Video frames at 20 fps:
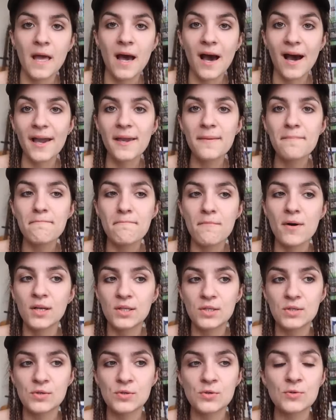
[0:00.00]
I am
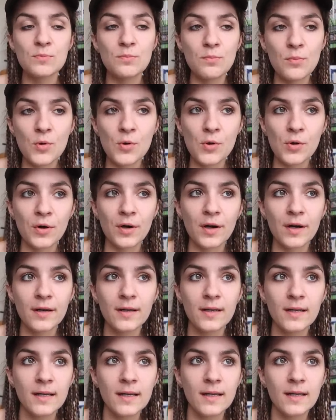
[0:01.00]
much more
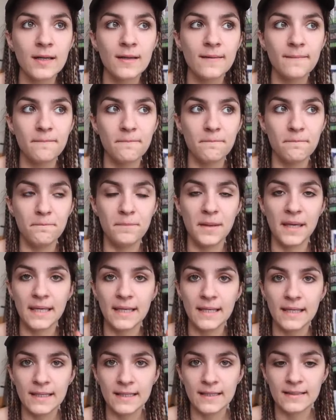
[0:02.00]

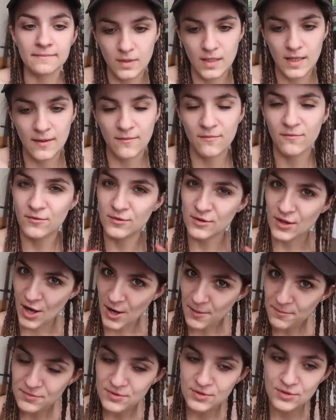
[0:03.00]
being
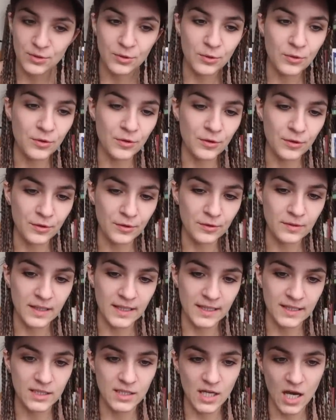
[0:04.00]
enveloped or
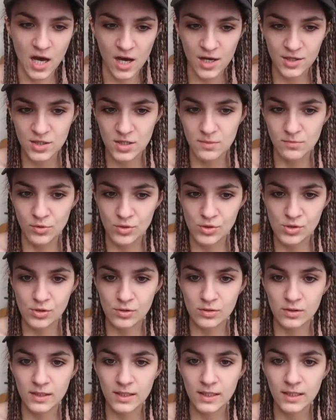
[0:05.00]
like touched
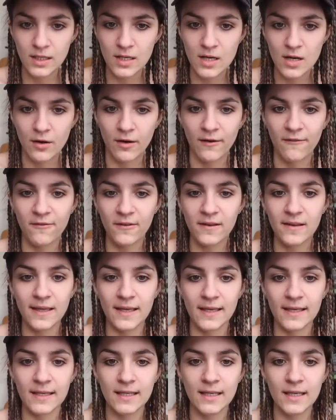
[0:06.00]
emotionally. Or I feel
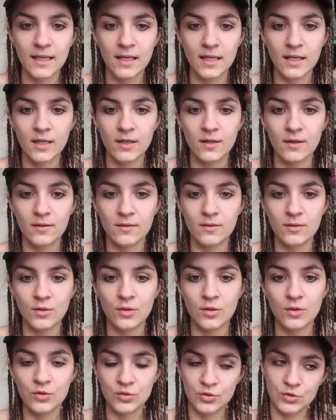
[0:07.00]
like
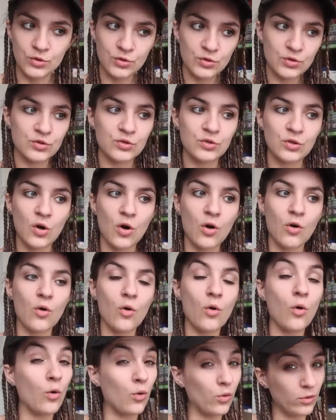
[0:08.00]
those
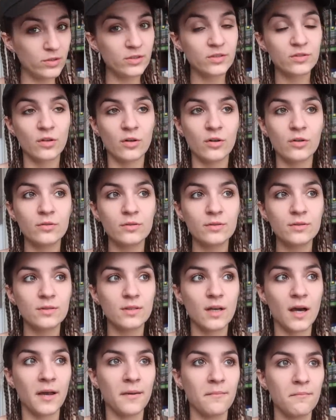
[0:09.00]
old songs
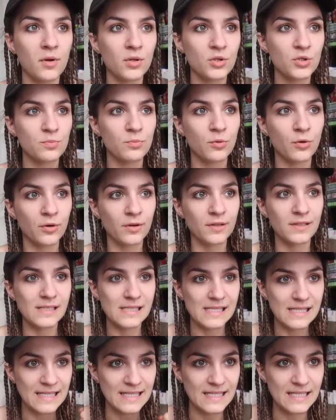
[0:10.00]
are much more
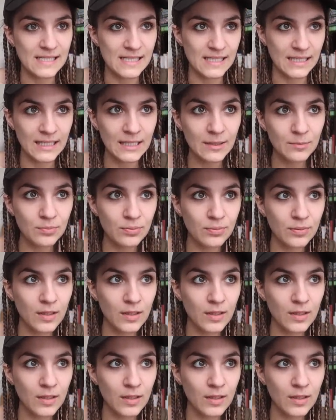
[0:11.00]
deep.